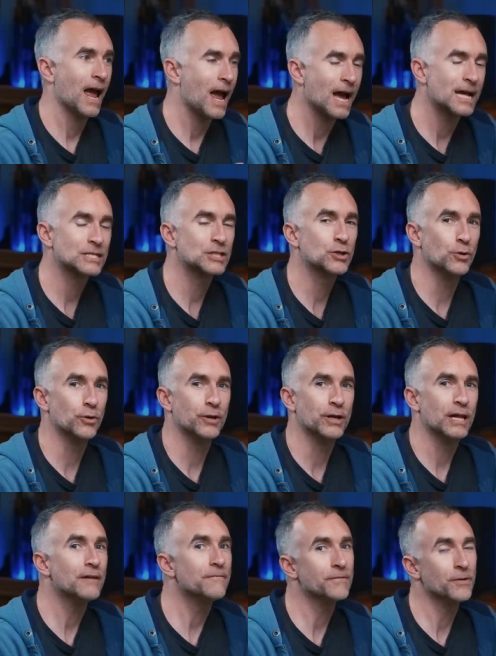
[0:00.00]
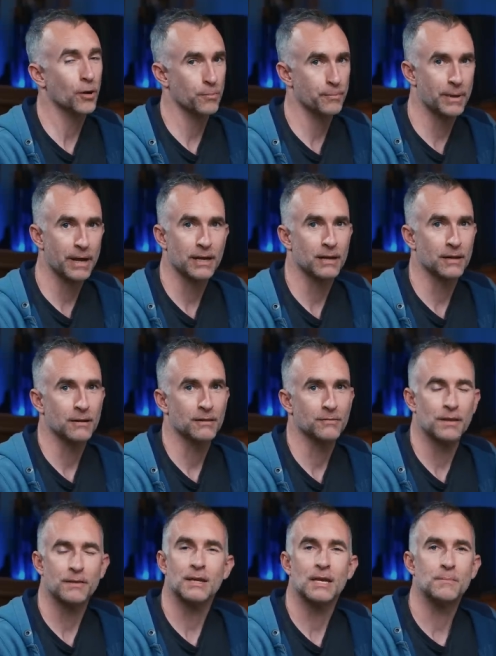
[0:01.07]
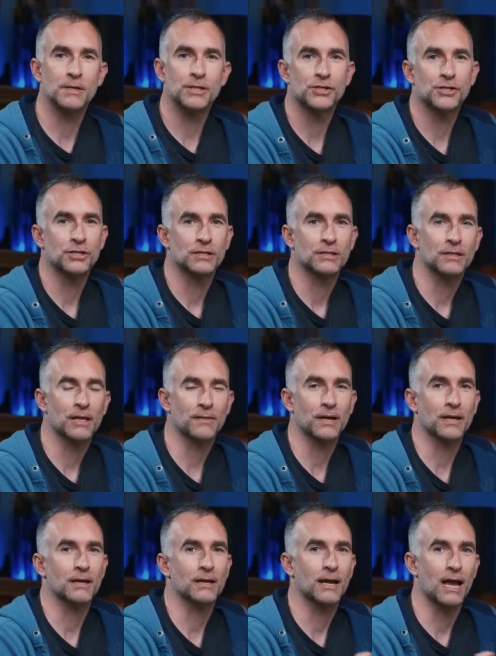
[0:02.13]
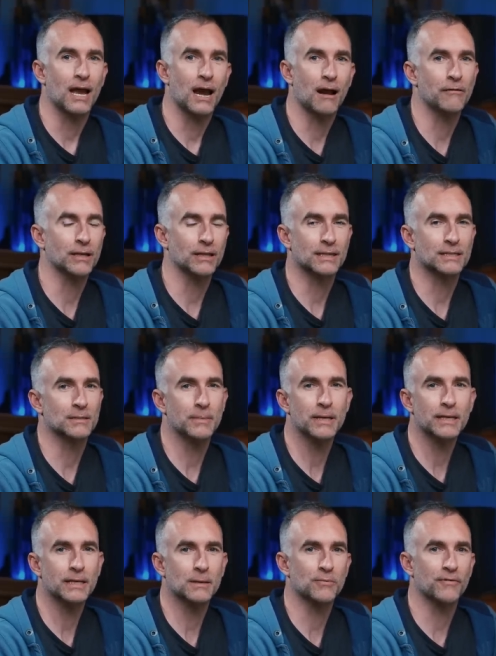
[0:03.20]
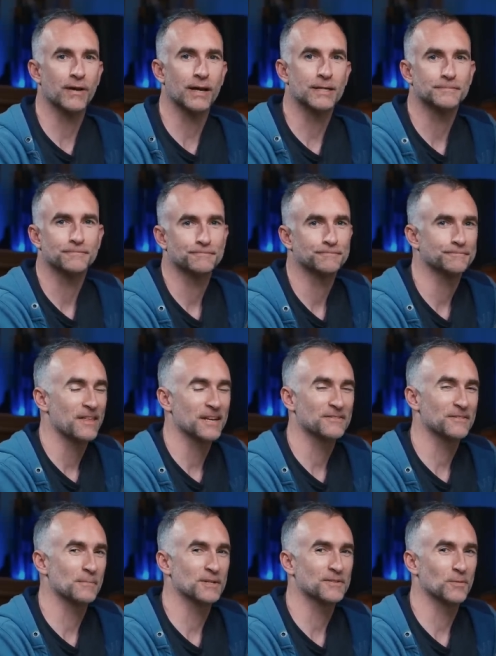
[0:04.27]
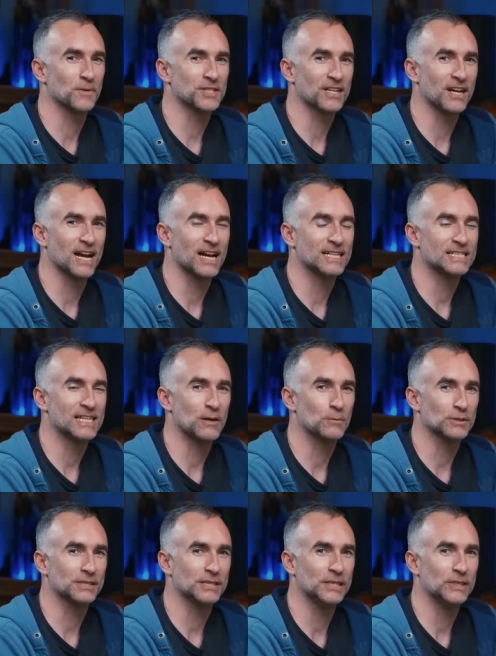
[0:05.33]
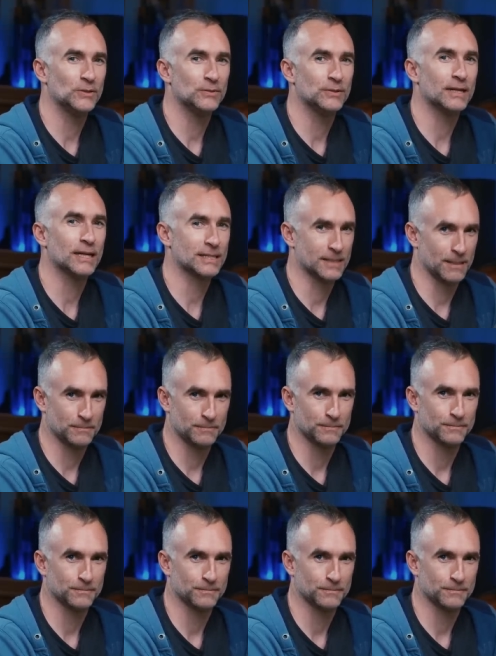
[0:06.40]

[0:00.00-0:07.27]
as good, if not better, than the image that the ARRI Mini can provide. Thanks very much for watching, guys. I will see you next time.